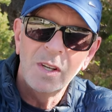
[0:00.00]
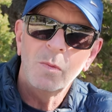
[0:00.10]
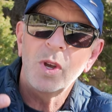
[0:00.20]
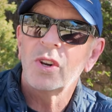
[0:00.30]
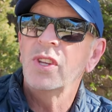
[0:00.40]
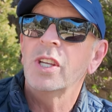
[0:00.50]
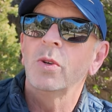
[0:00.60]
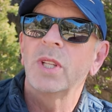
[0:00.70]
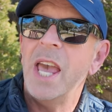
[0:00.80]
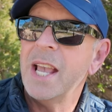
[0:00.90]
we've got a thing
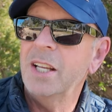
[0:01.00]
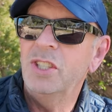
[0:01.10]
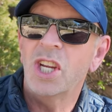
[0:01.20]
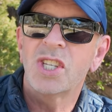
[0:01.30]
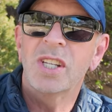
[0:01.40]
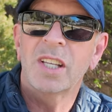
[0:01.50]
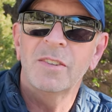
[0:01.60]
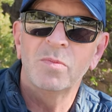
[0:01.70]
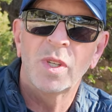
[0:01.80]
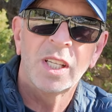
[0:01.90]
called air conditioning,
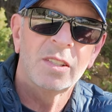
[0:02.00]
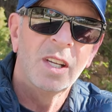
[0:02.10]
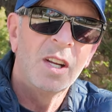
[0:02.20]
haven't we? And